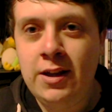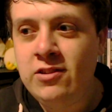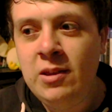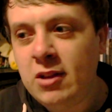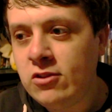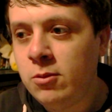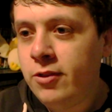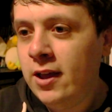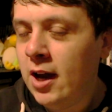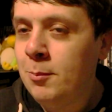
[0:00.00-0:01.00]
It seems like
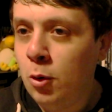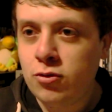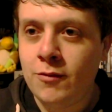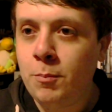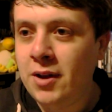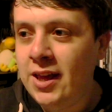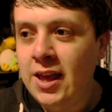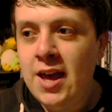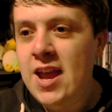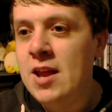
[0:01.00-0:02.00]
something I'd much rather
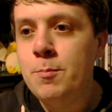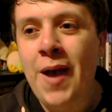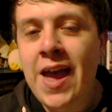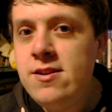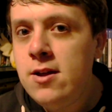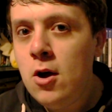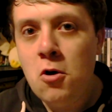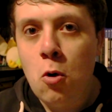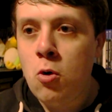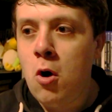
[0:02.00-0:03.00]
play in bed
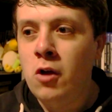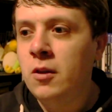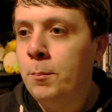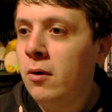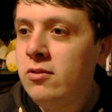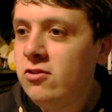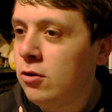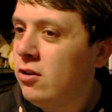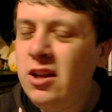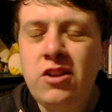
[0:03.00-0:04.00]
or on the bus
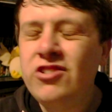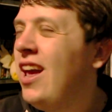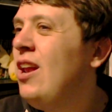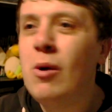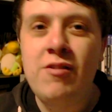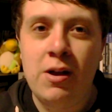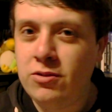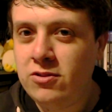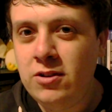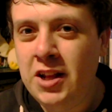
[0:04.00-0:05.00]
or just anywhere
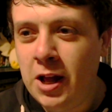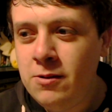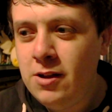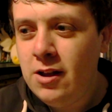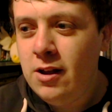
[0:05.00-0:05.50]
else, you know?